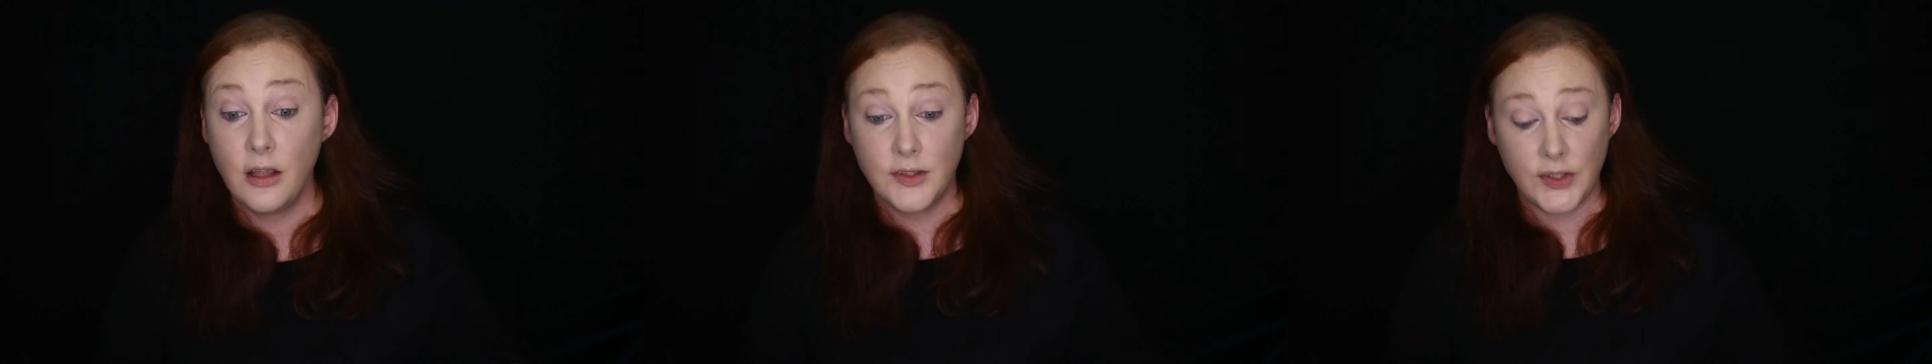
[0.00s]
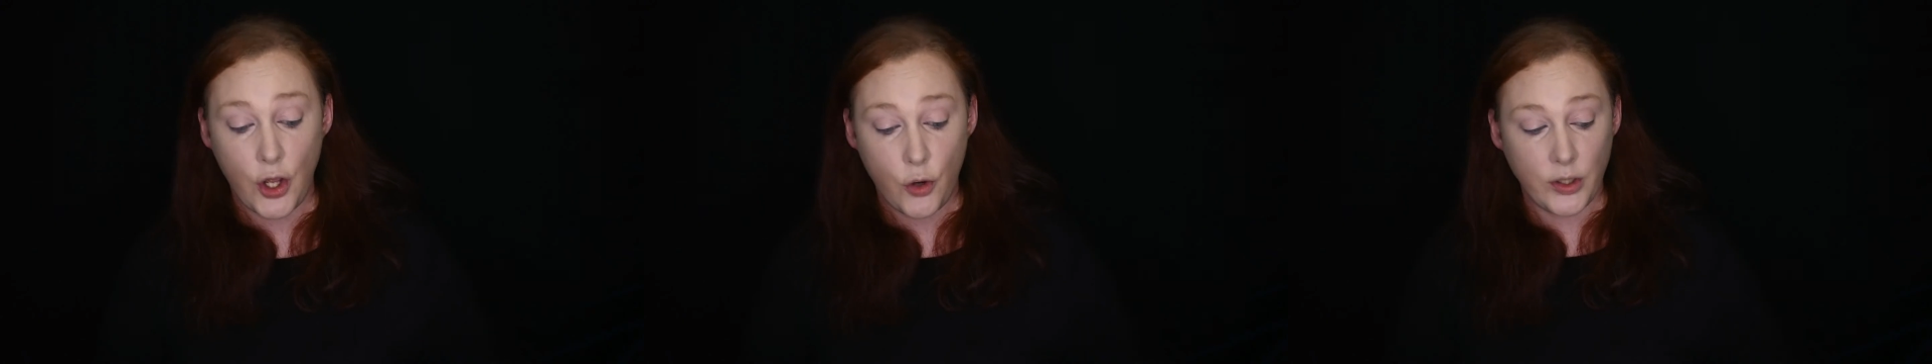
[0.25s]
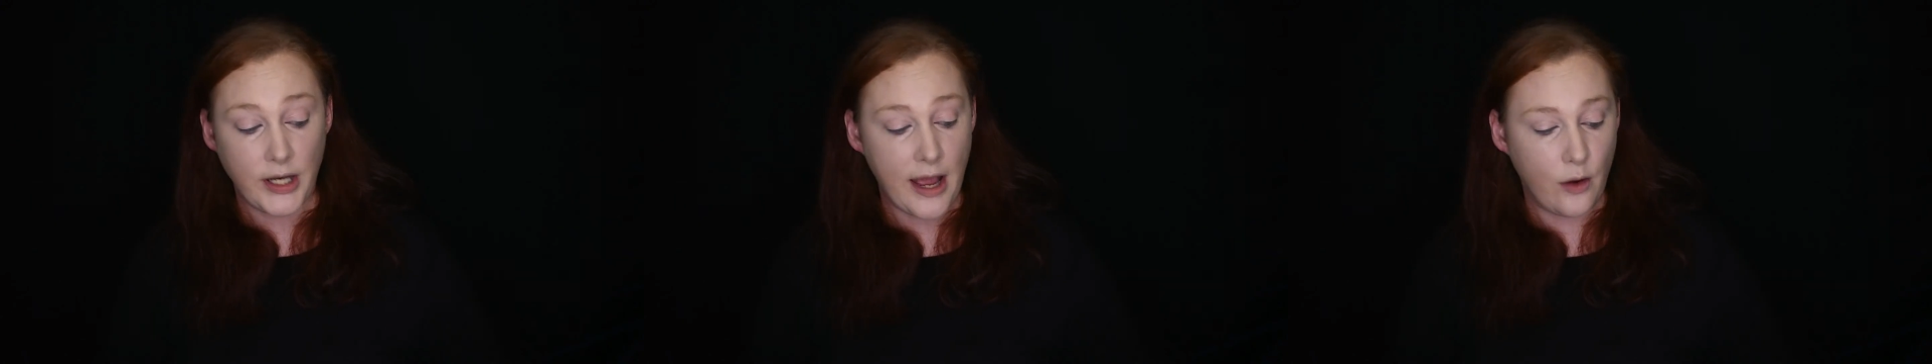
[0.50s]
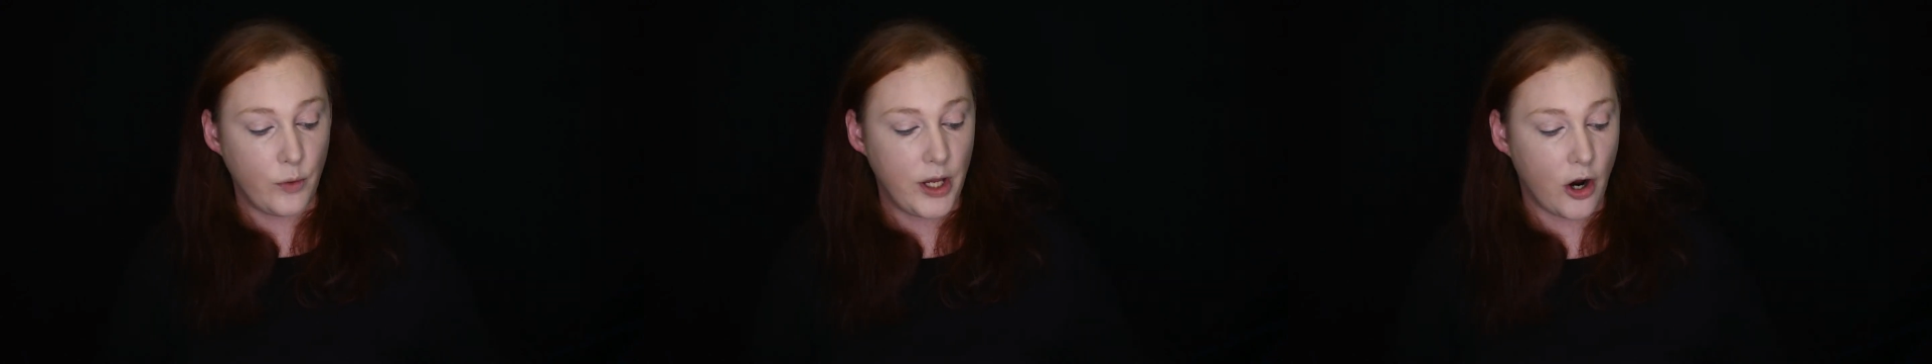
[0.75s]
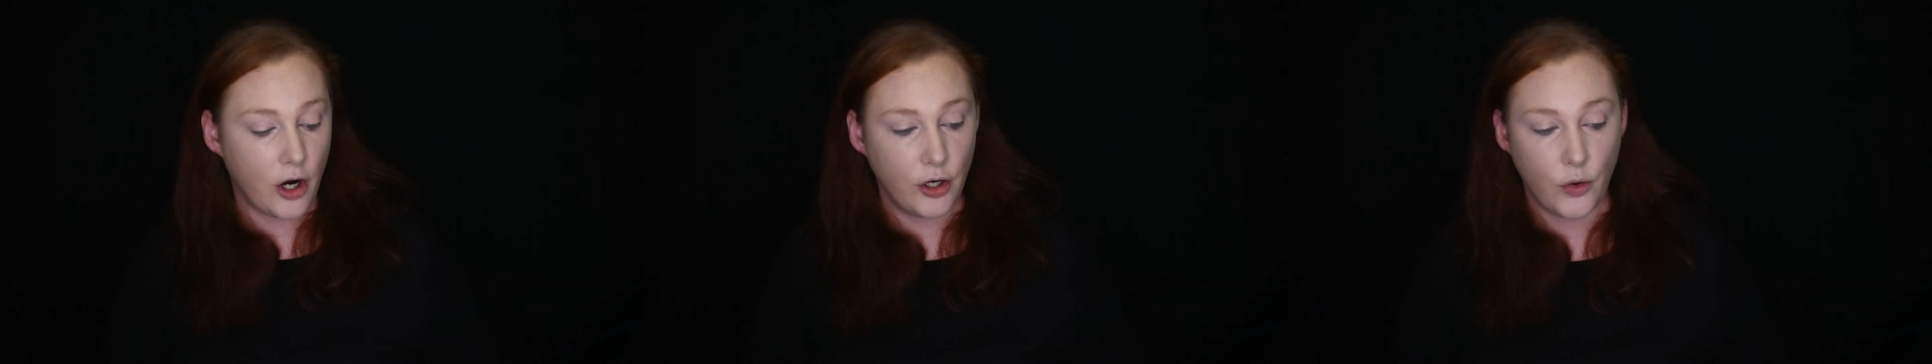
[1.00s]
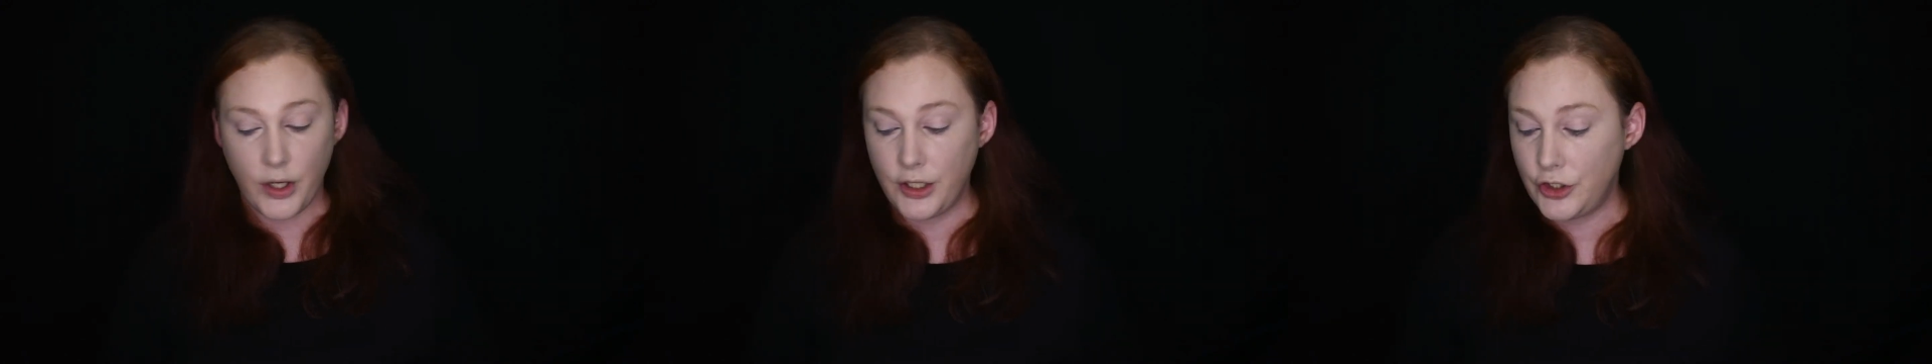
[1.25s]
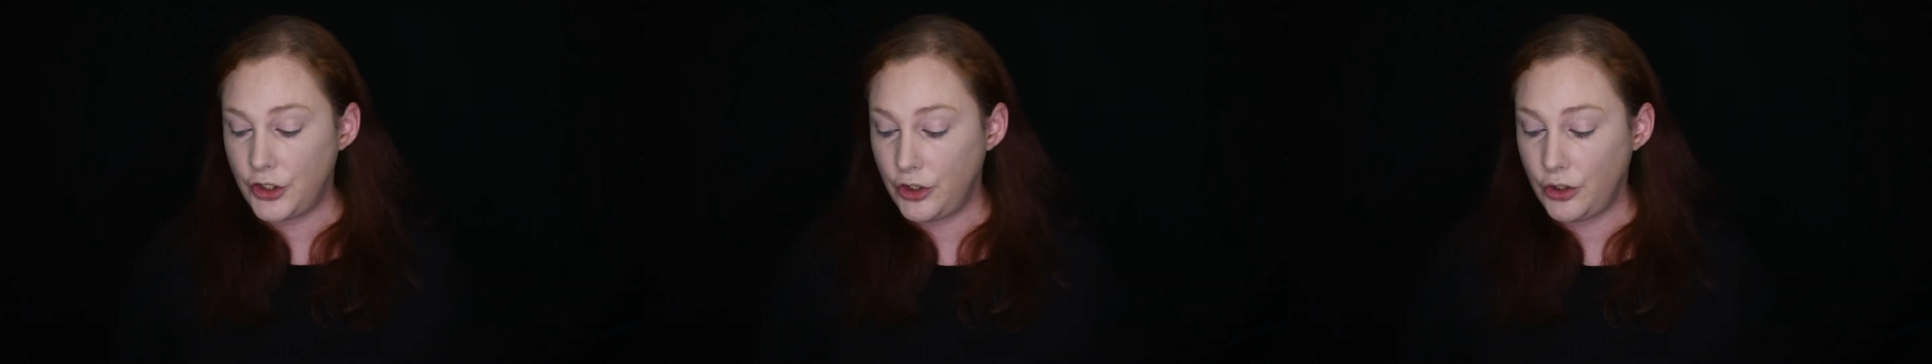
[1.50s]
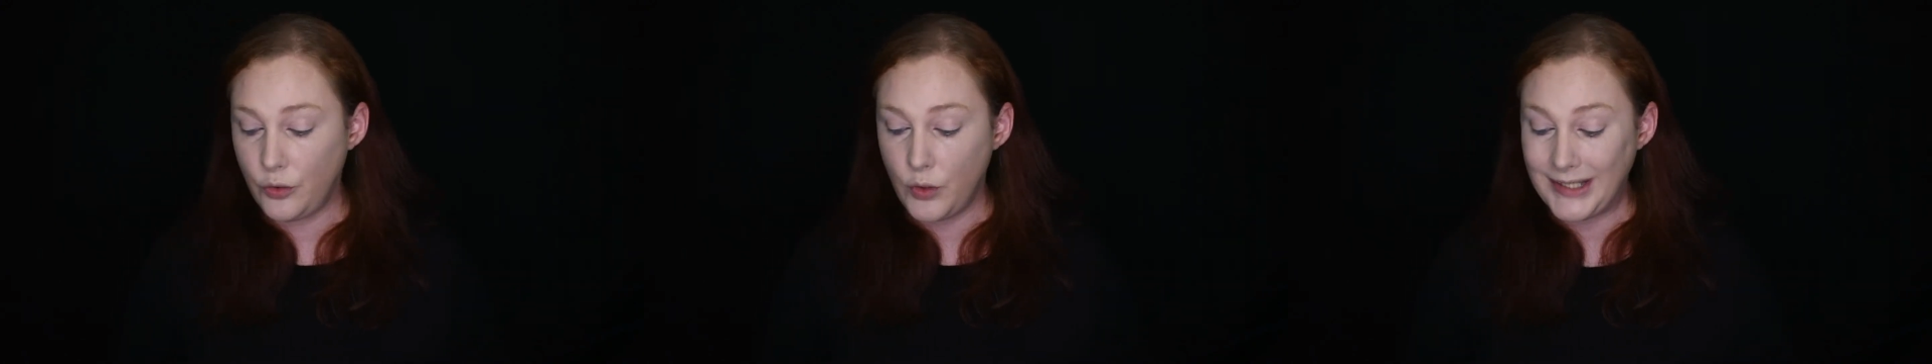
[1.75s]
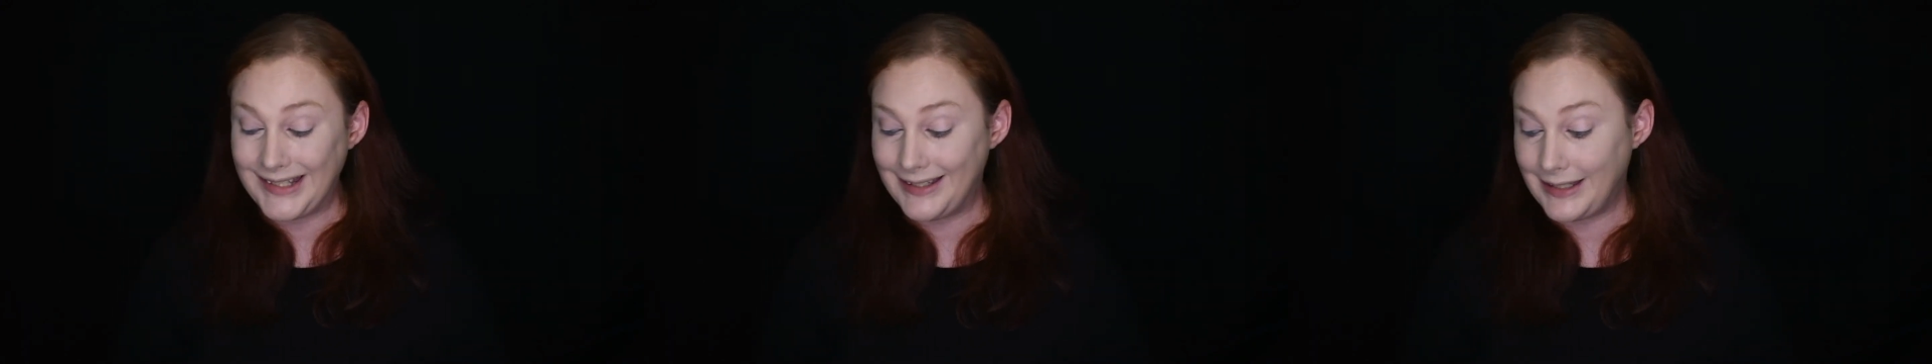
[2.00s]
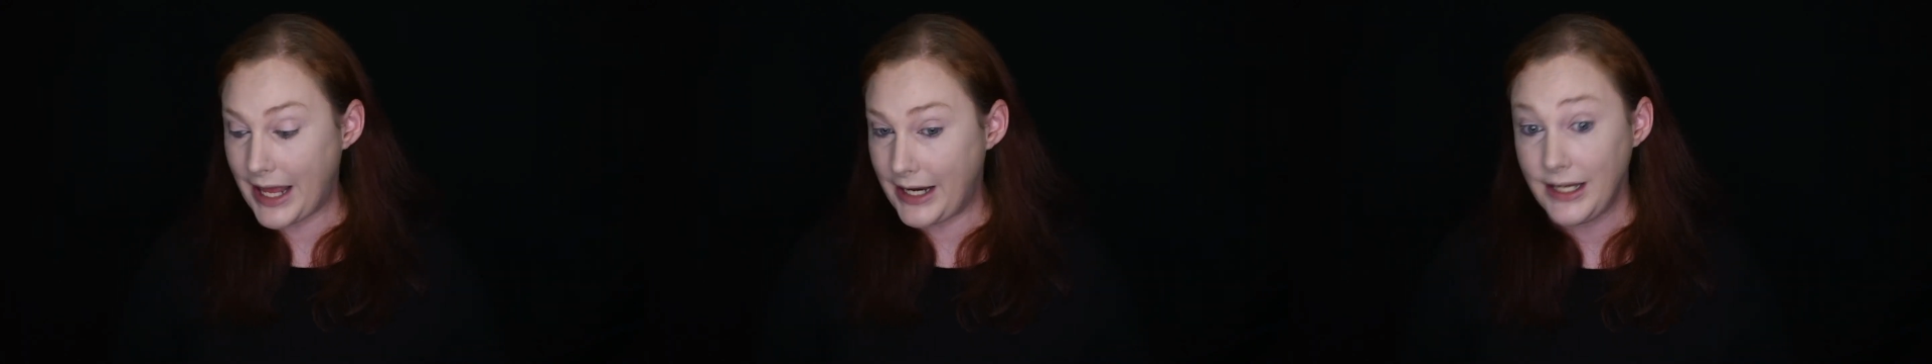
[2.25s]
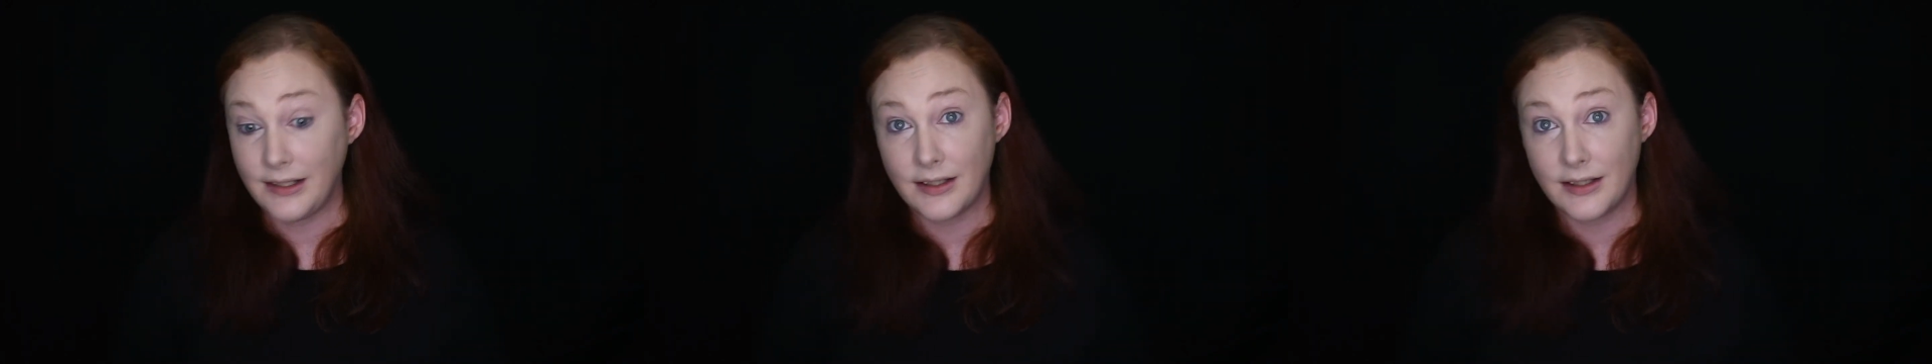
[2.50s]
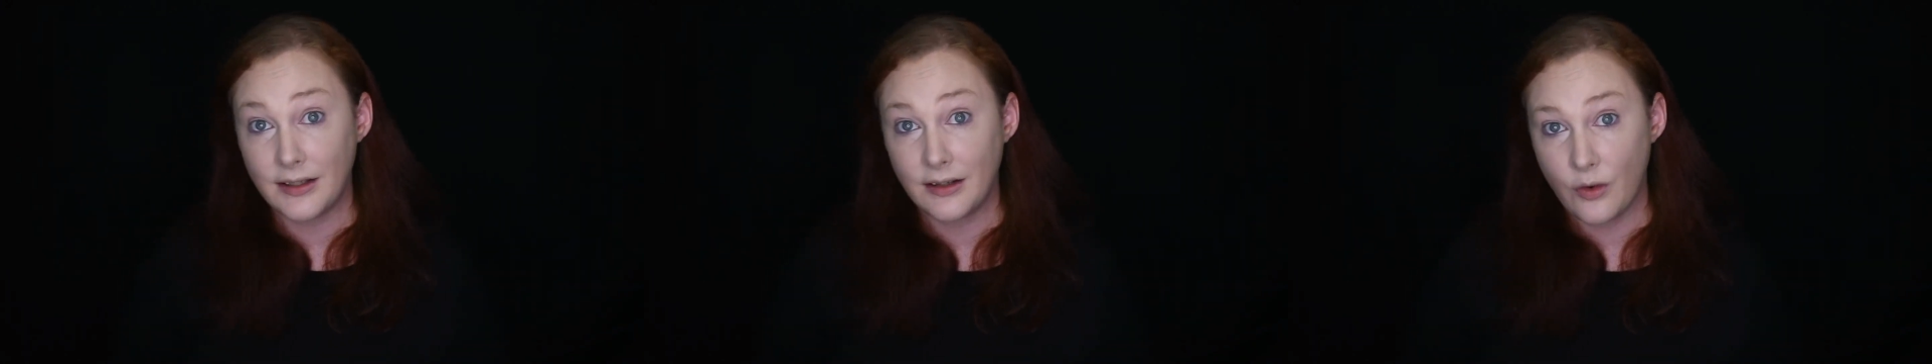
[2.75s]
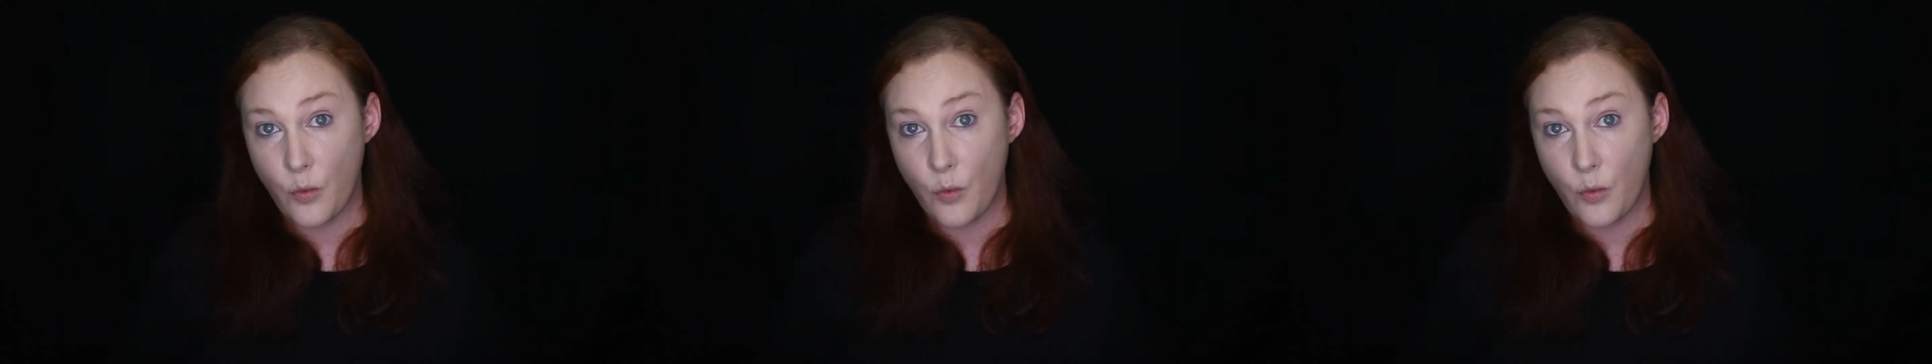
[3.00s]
So now we are going to set it.